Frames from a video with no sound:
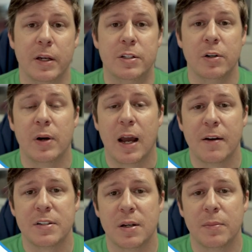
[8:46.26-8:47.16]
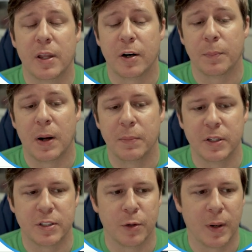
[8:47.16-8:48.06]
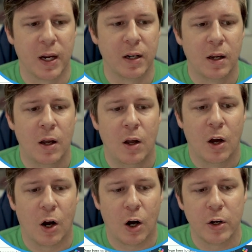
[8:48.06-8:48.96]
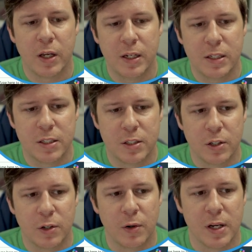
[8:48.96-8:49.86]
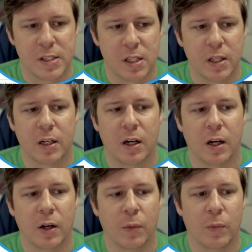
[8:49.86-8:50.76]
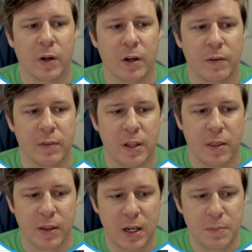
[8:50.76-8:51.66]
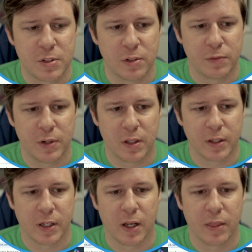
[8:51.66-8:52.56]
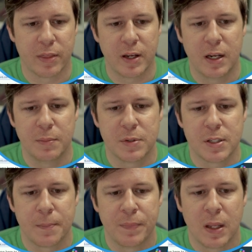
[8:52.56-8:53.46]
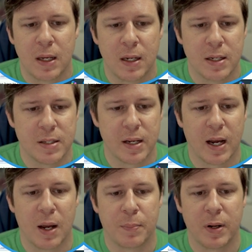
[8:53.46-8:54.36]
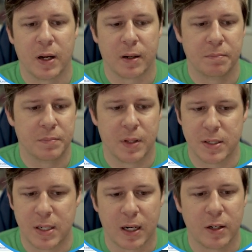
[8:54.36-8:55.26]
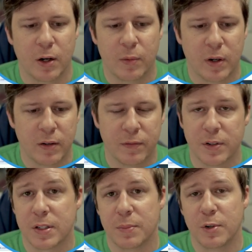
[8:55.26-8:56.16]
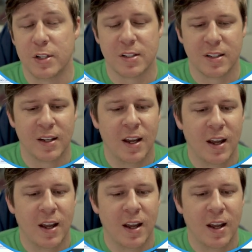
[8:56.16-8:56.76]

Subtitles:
They do have some that are public domain. All you need to do is click on one of the themes. So if you click on themes, say I pick the techno one for some reason,